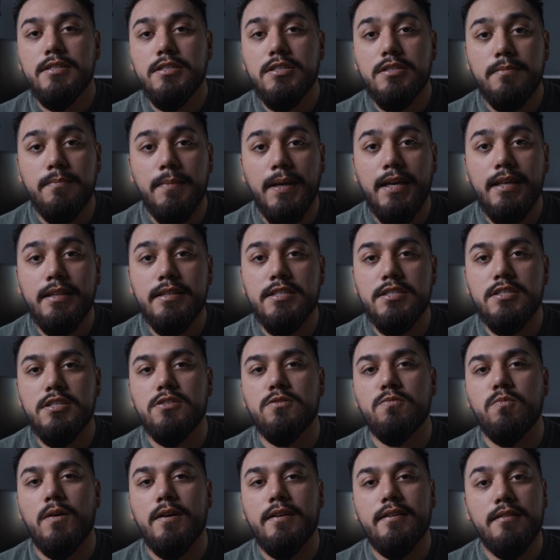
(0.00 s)
To me, this
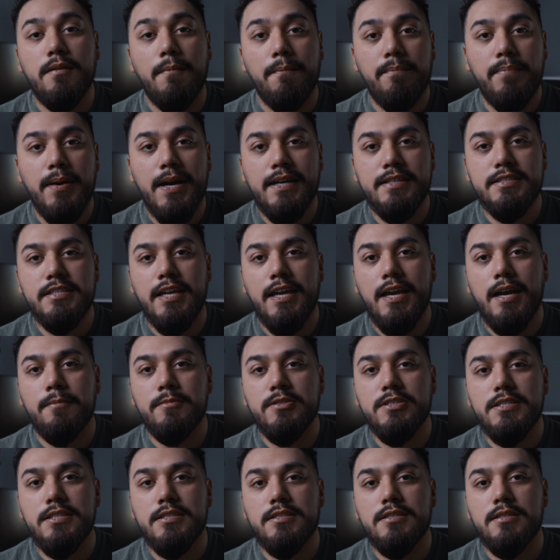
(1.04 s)
is one of the best
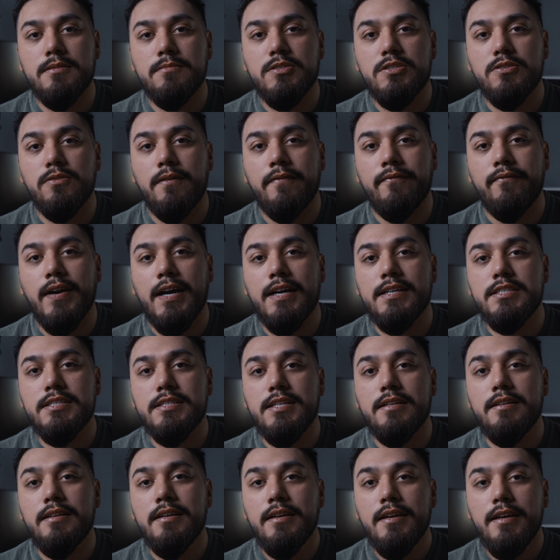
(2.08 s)
camera systems to invest
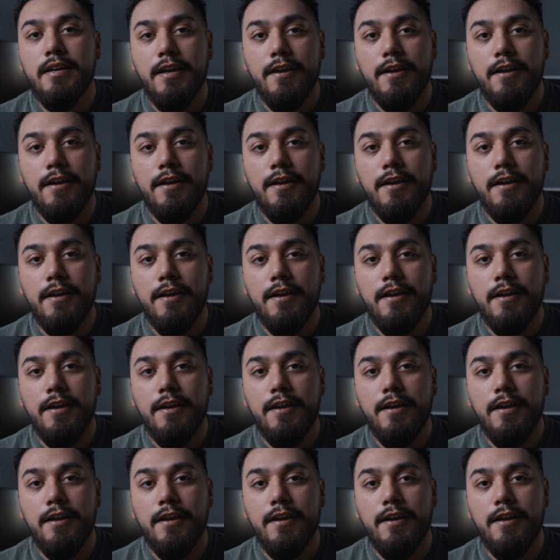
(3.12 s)
in